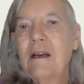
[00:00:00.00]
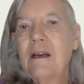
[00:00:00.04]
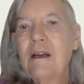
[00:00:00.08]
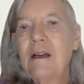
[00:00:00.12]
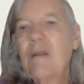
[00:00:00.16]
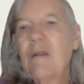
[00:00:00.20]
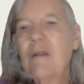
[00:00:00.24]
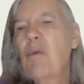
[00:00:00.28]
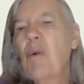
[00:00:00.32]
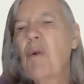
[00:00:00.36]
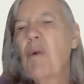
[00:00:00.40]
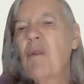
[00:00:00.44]

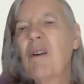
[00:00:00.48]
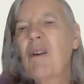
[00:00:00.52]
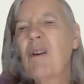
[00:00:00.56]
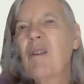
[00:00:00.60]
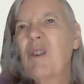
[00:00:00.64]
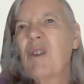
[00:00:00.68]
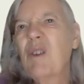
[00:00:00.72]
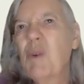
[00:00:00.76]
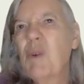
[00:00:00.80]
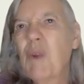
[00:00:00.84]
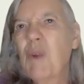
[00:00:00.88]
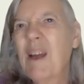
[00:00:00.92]
Now, we won't go
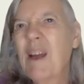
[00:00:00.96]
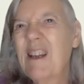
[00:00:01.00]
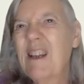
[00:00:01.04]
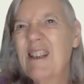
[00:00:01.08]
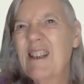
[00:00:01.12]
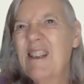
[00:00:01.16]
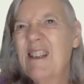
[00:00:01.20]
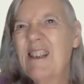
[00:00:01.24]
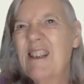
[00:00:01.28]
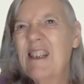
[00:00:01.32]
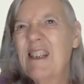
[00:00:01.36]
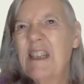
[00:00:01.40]
into that
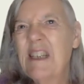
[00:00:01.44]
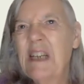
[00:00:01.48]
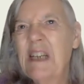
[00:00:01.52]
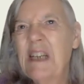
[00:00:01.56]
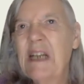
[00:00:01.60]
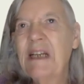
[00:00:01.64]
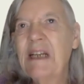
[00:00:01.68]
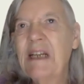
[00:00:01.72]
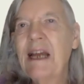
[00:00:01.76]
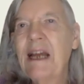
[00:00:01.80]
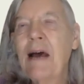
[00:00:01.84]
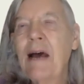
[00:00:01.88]
in
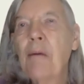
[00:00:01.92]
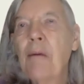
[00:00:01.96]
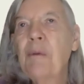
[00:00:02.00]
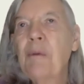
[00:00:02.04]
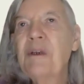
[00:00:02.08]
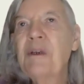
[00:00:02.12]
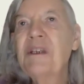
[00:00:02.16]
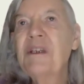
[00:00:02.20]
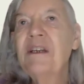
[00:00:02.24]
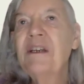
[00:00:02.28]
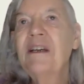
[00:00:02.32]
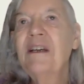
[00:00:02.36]
detail now,
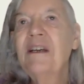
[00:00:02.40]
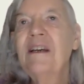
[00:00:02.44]
but